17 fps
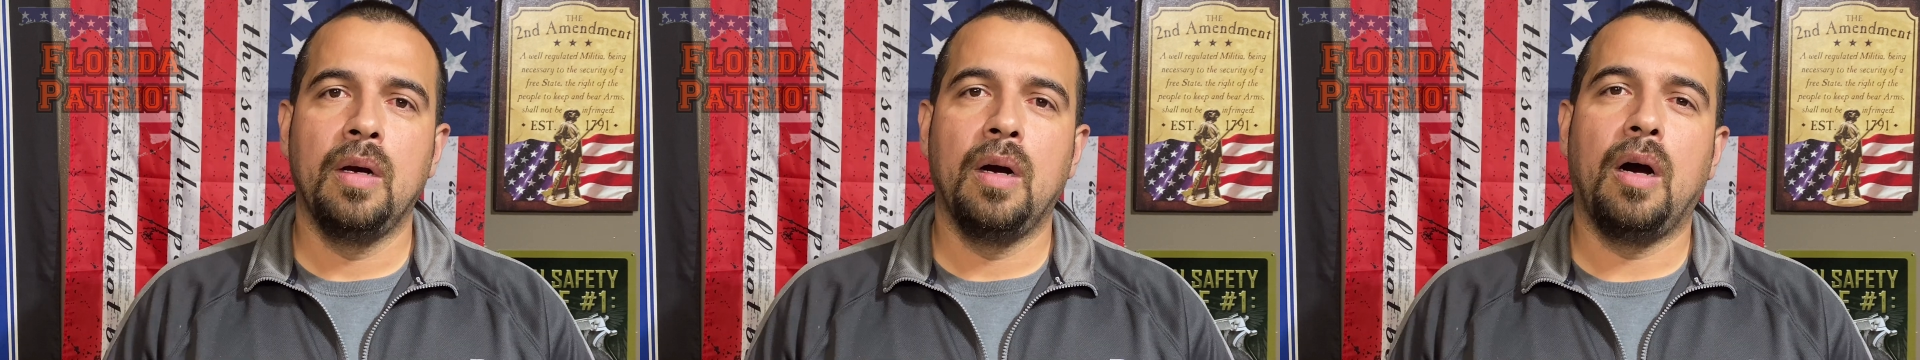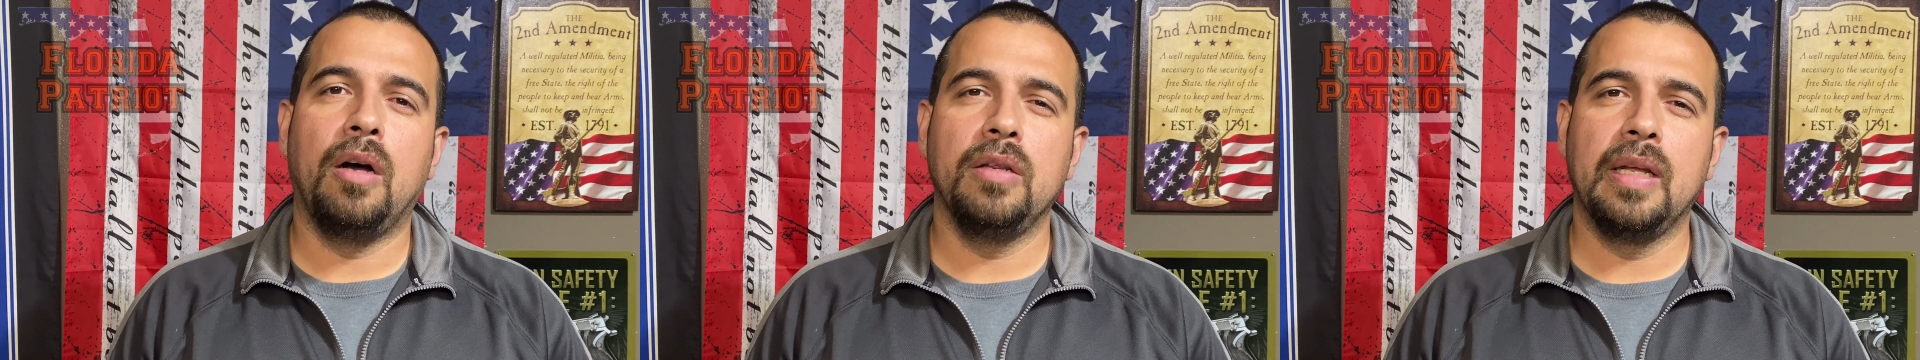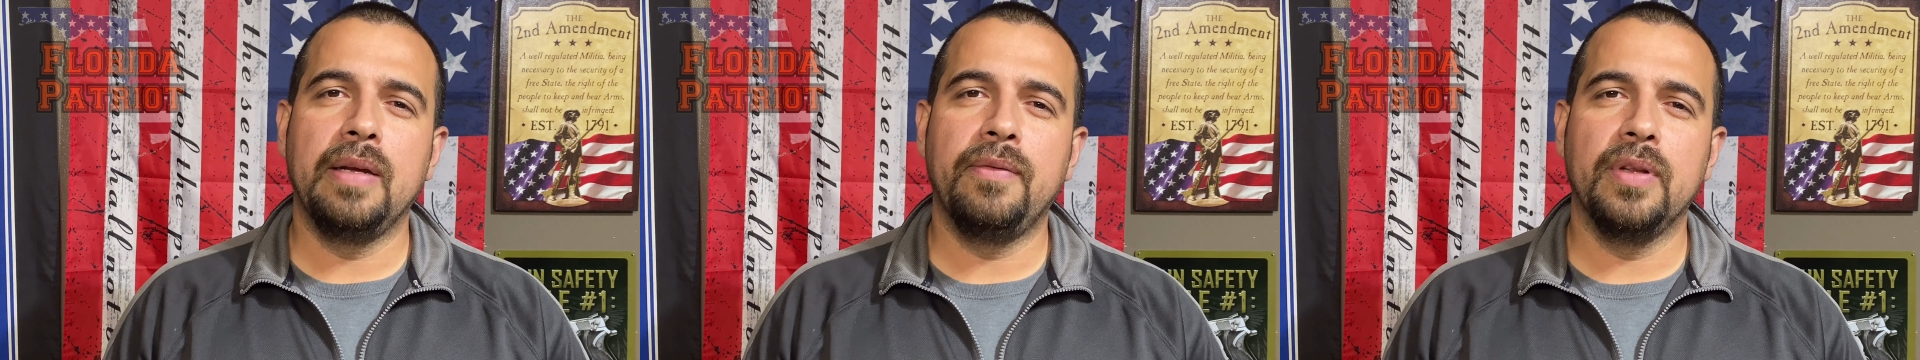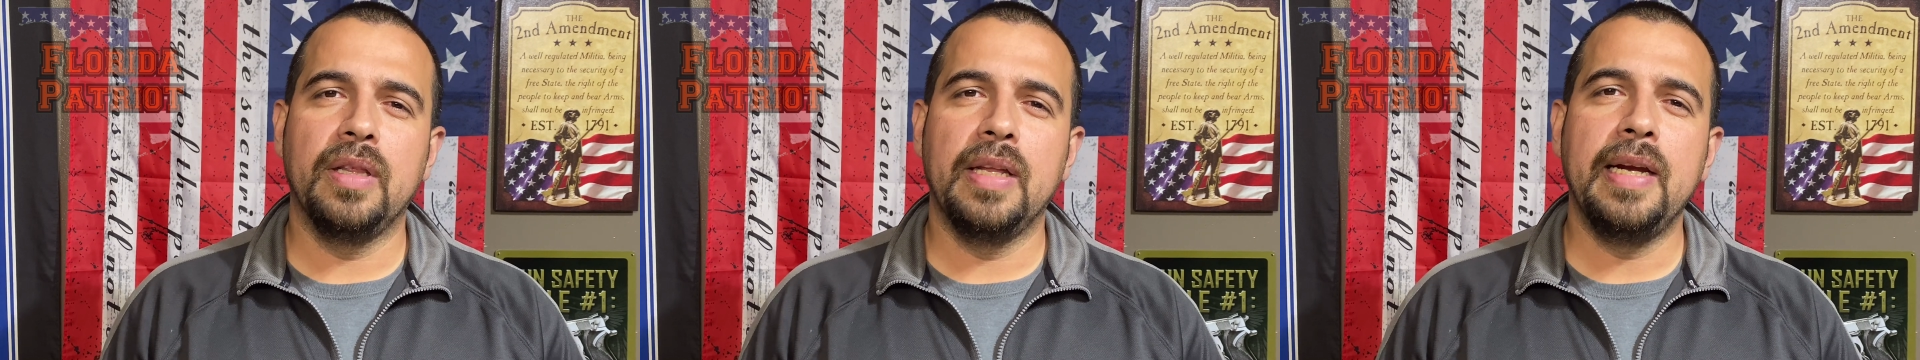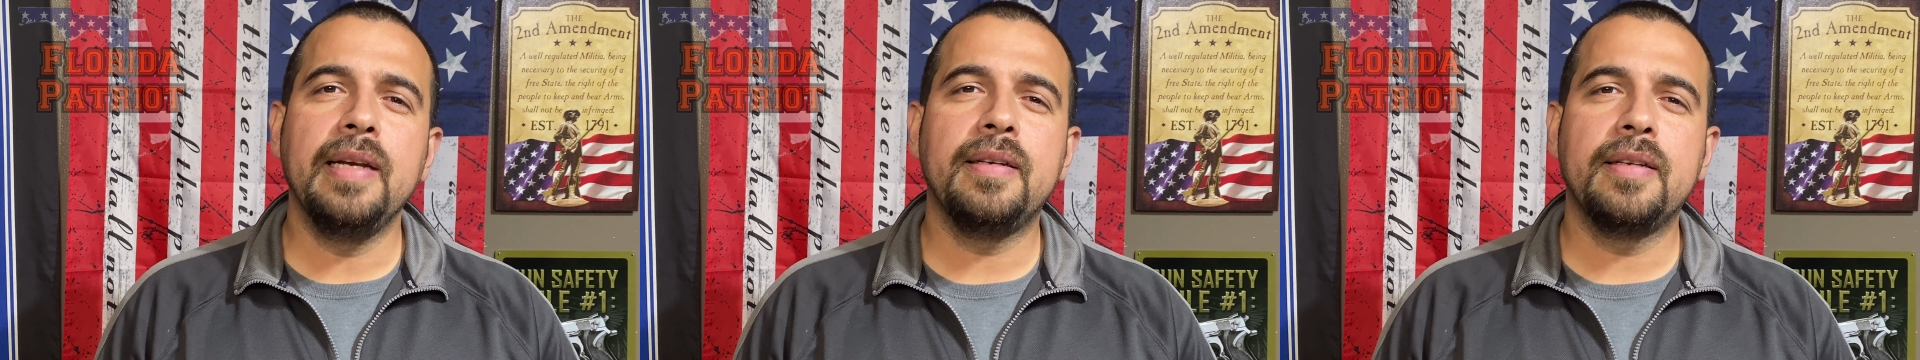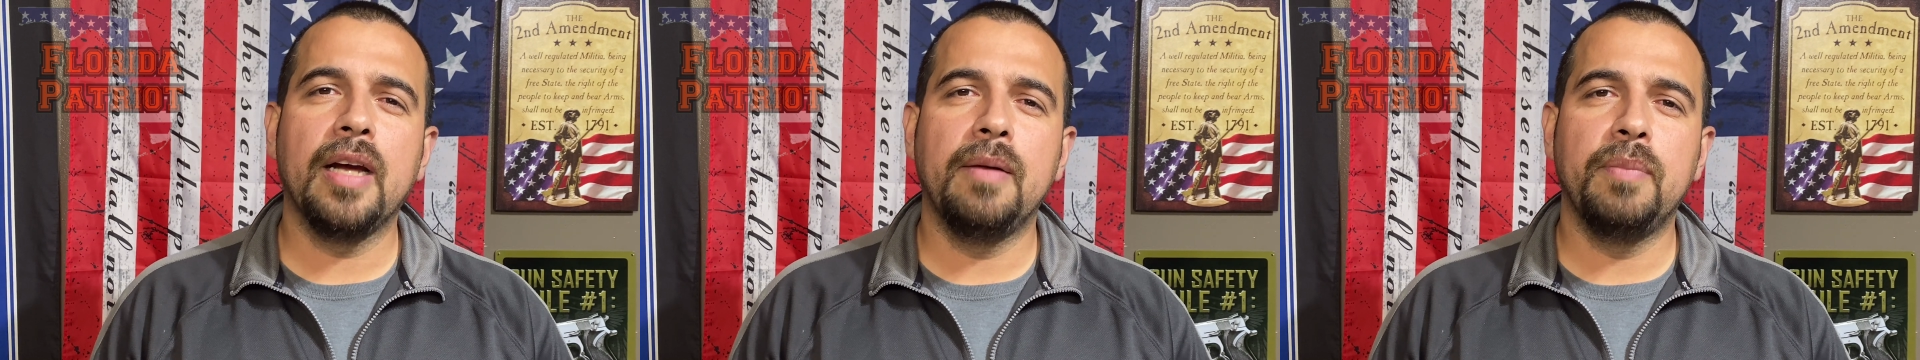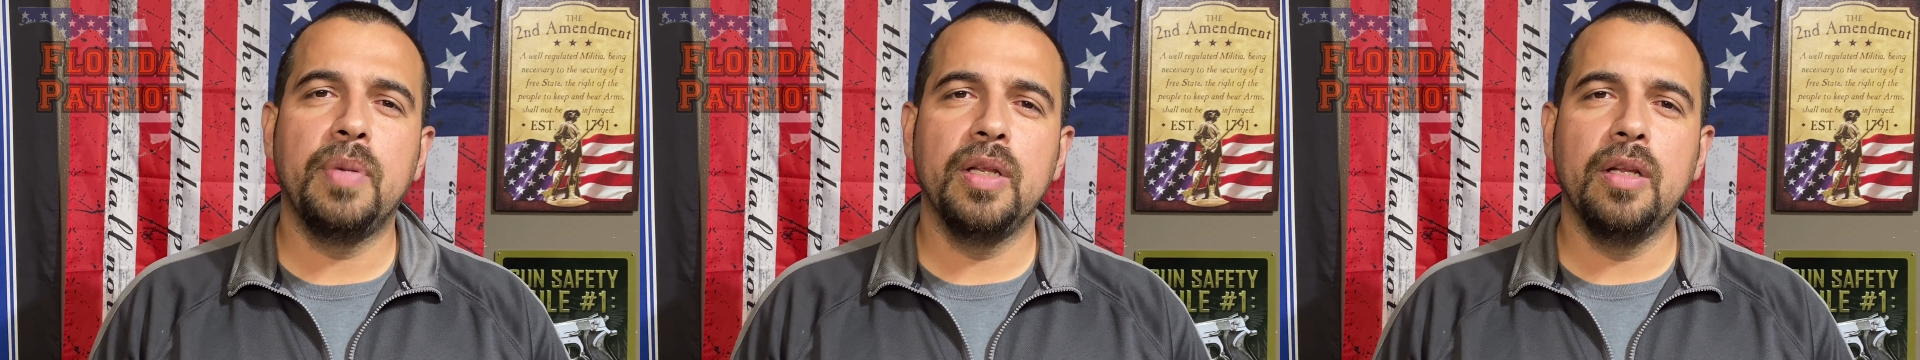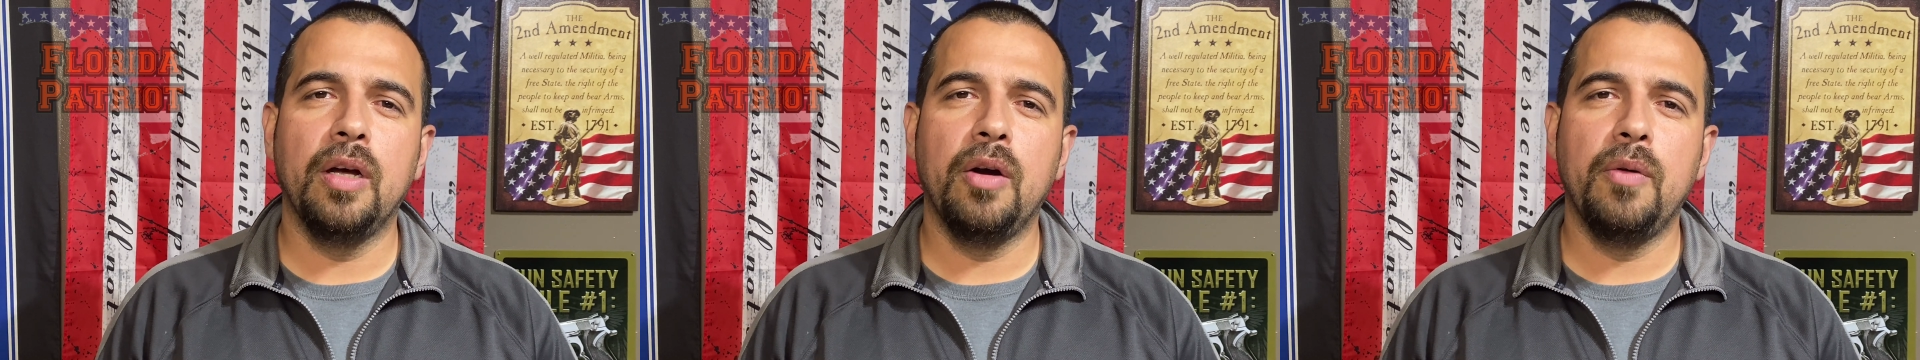I'll leave a link down
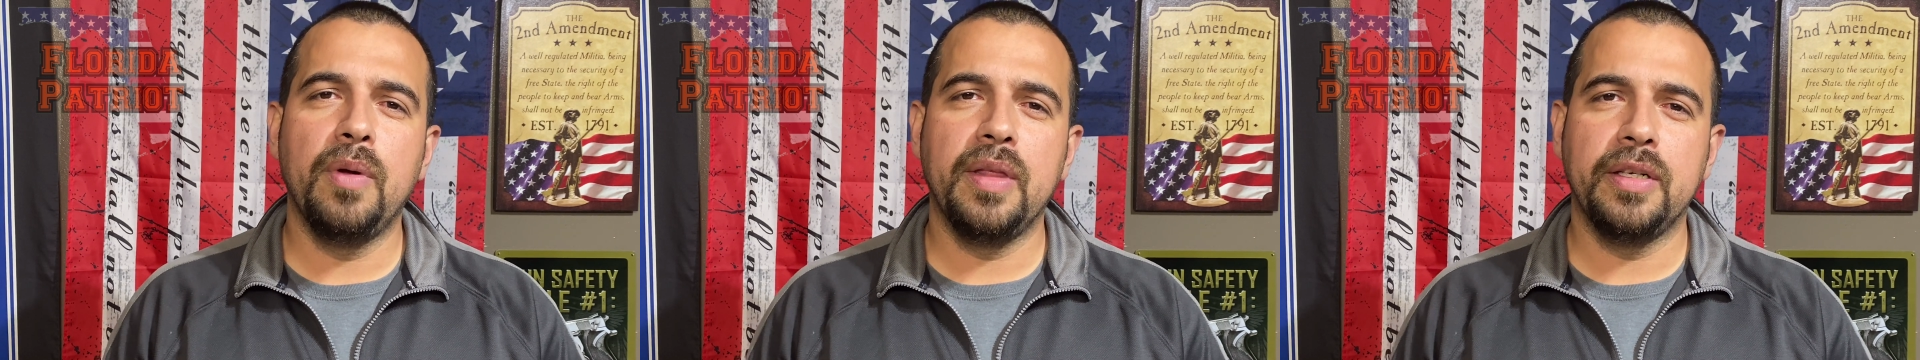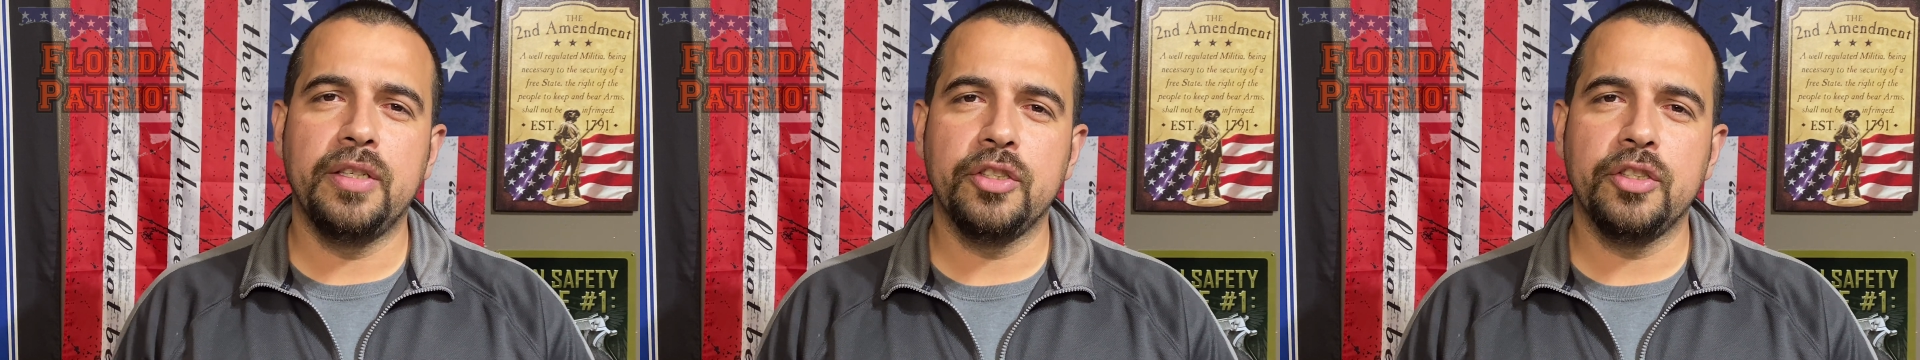below in the